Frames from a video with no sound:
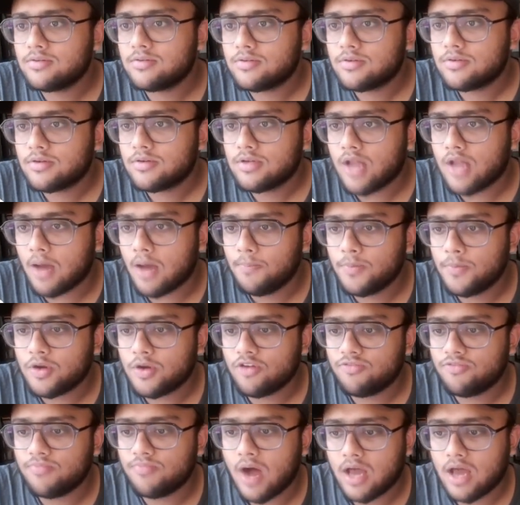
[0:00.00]
number of
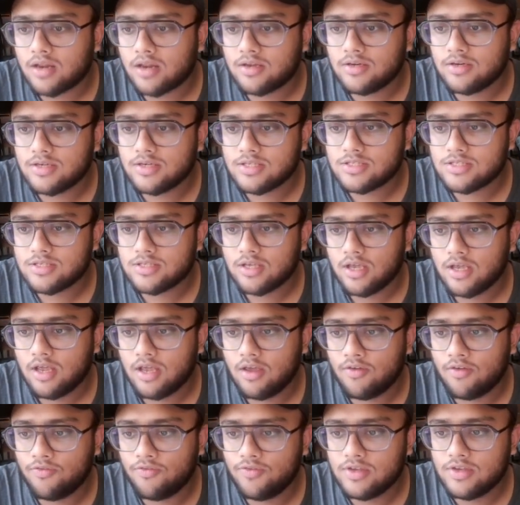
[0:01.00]
markers,
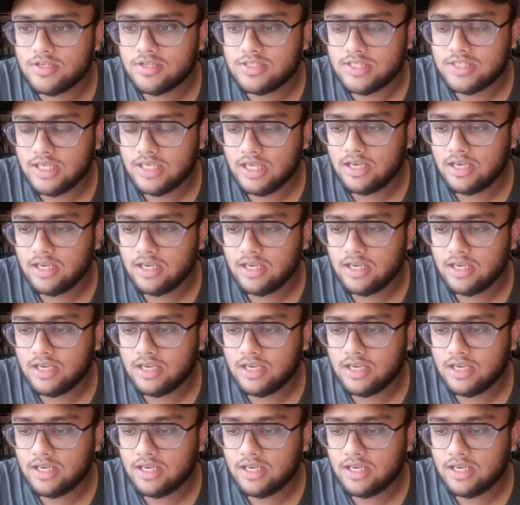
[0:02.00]
if we see